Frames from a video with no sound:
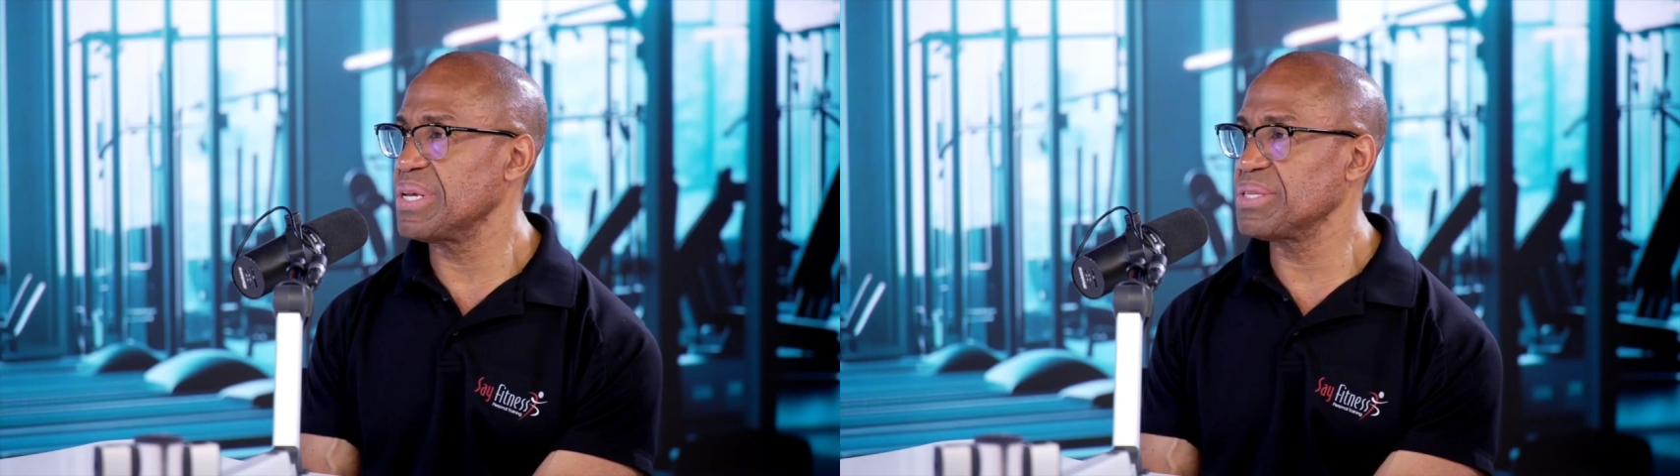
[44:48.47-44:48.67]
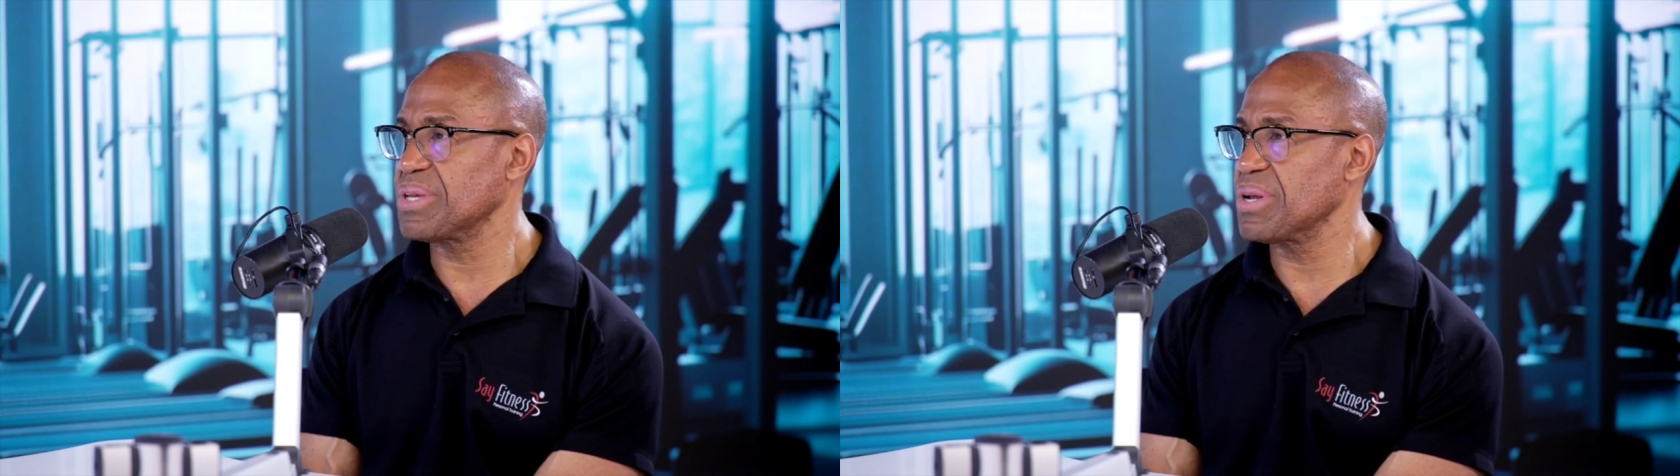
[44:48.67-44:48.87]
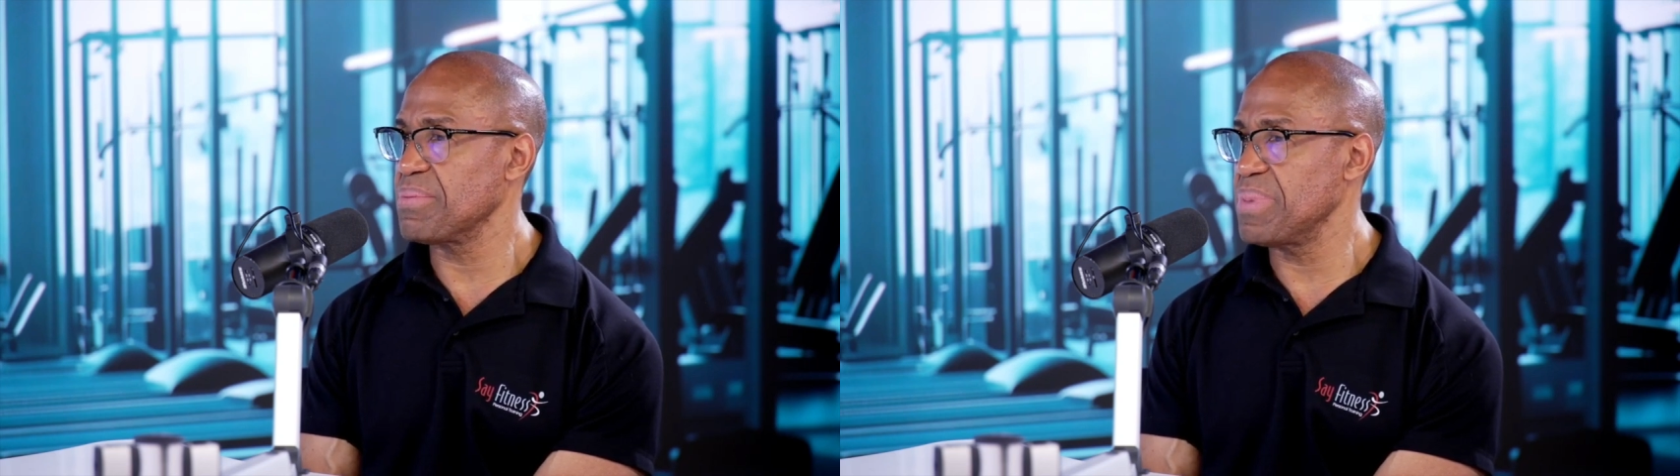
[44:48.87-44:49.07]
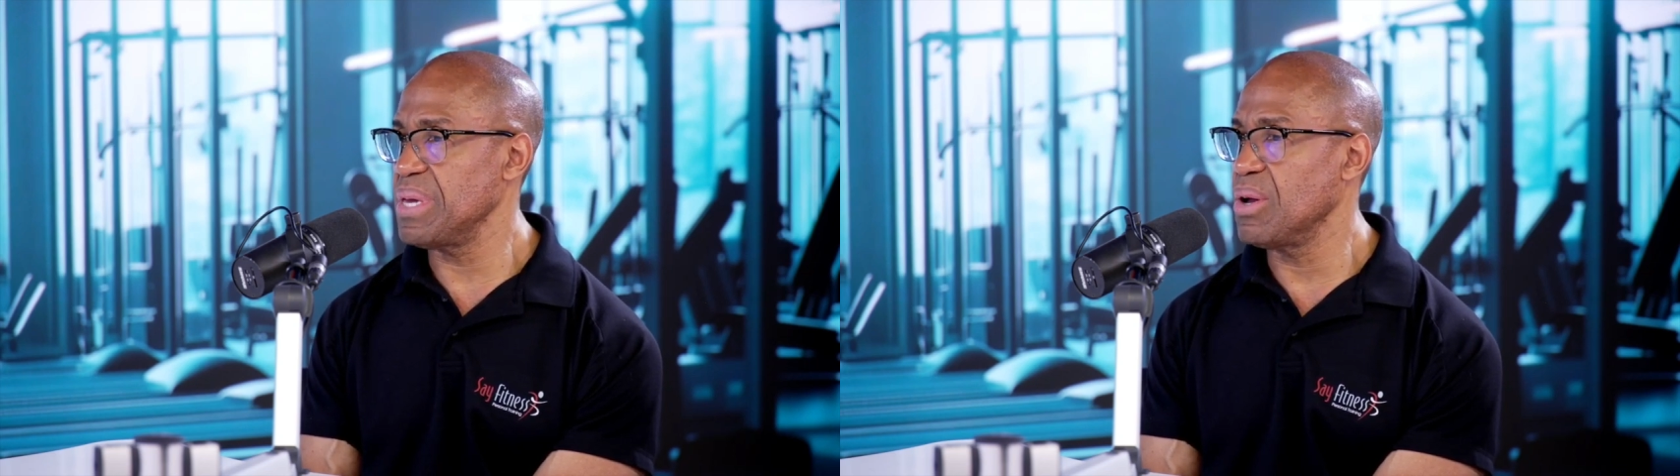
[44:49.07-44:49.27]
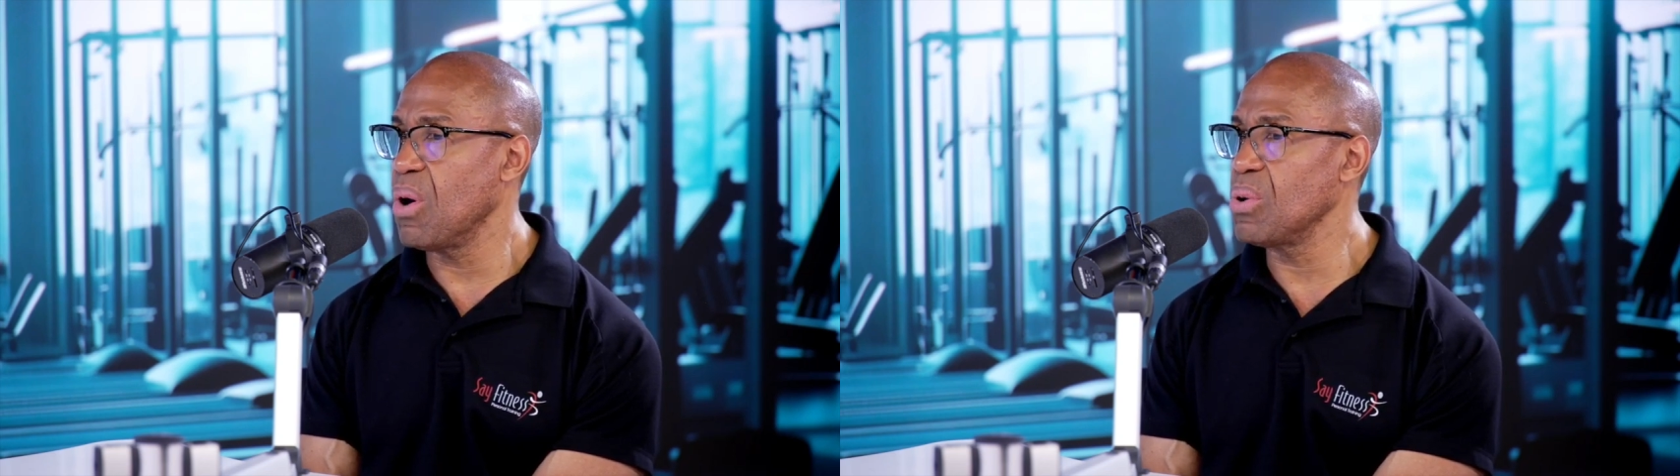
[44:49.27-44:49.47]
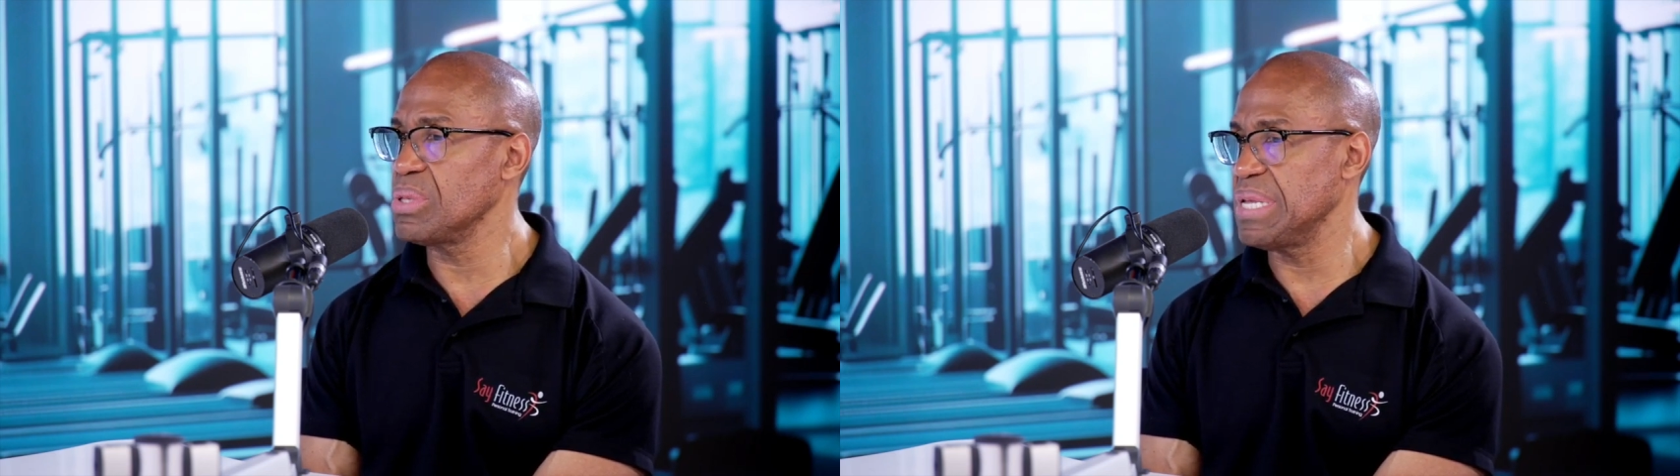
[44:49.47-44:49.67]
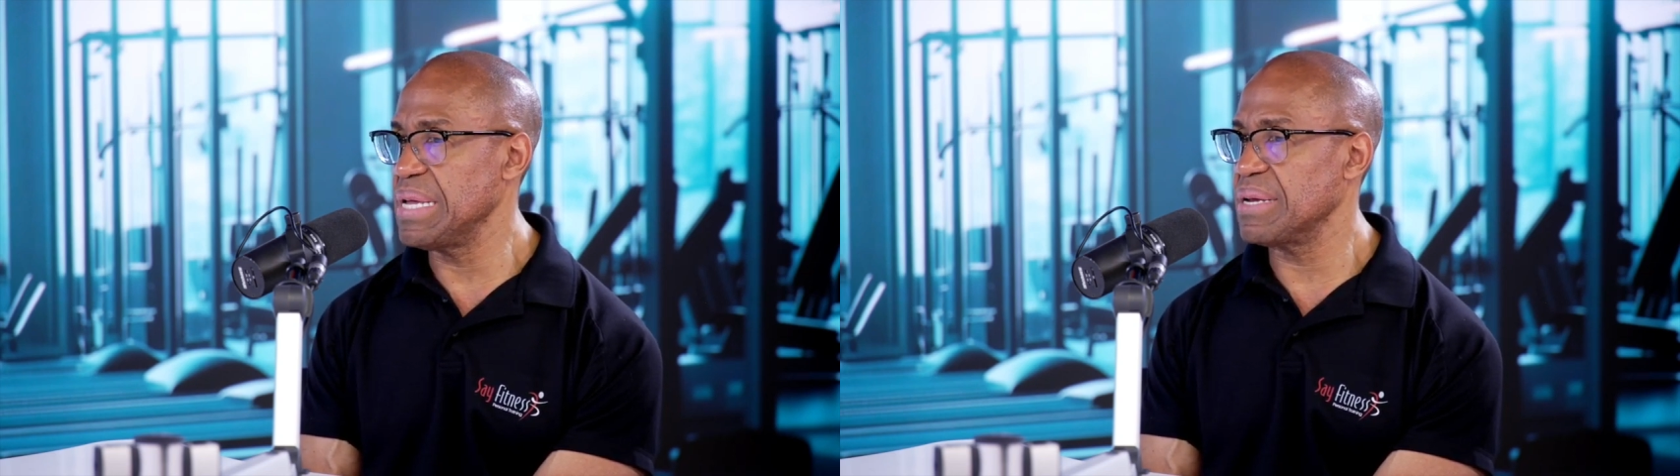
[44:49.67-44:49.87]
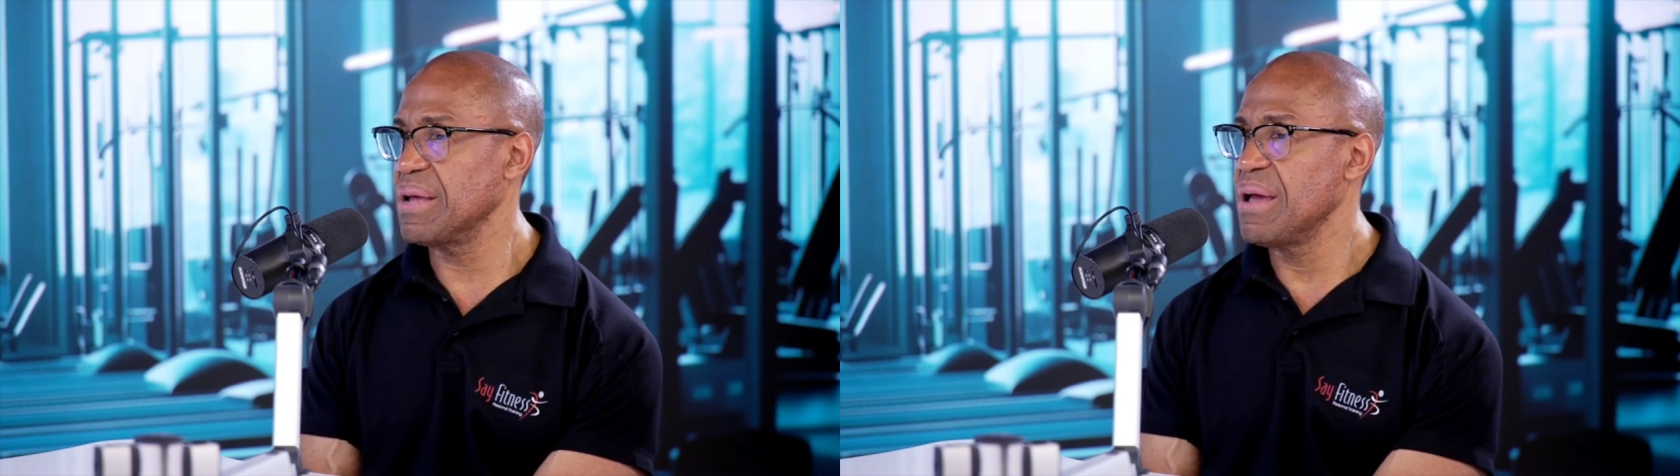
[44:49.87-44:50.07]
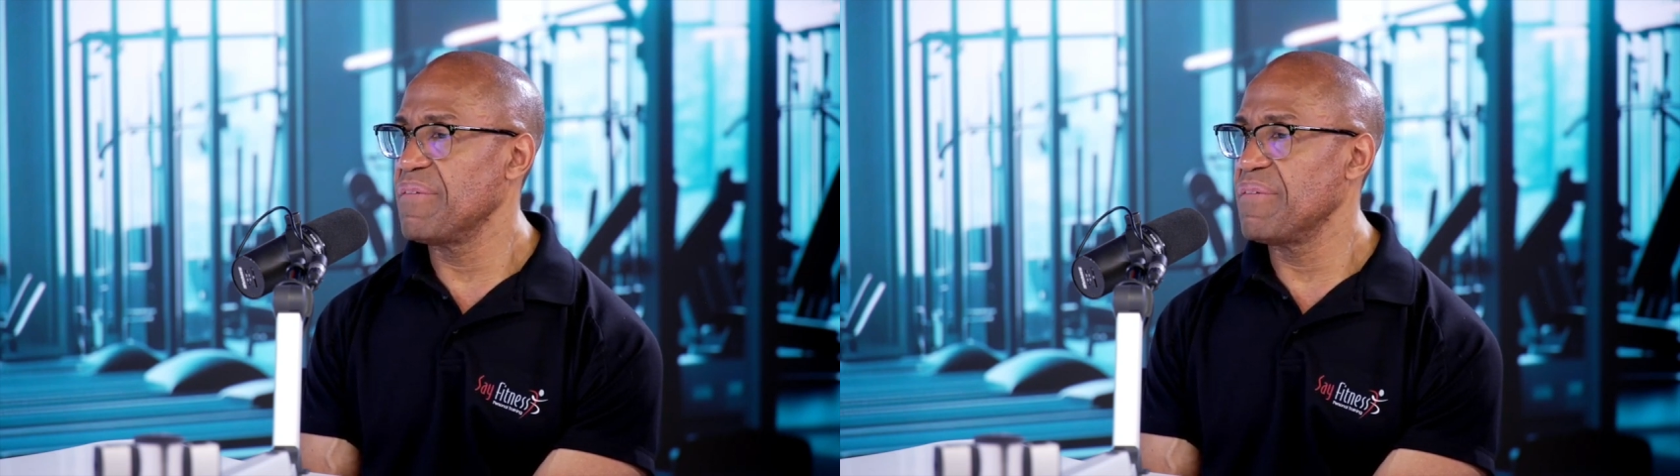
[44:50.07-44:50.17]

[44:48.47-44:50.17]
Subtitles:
is going to be golden